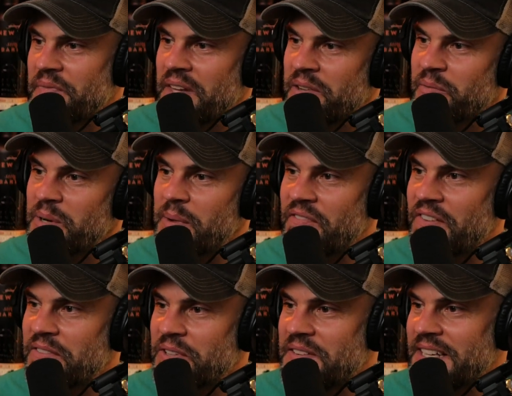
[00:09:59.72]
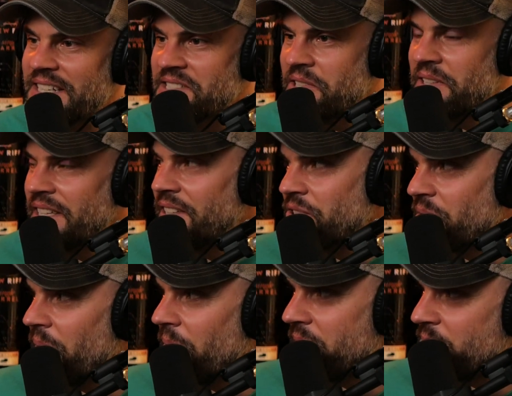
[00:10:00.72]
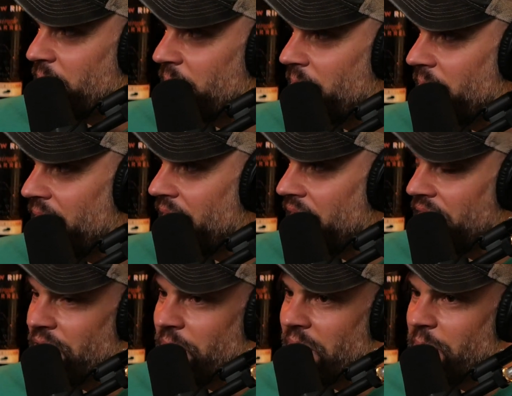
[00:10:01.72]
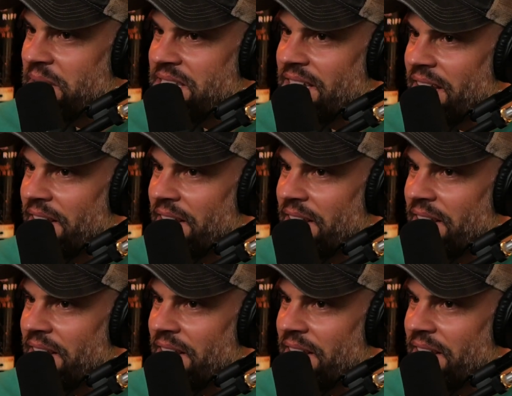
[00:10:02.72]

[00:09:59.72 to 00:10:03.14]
One of my favorite things on the intro is you hear me say,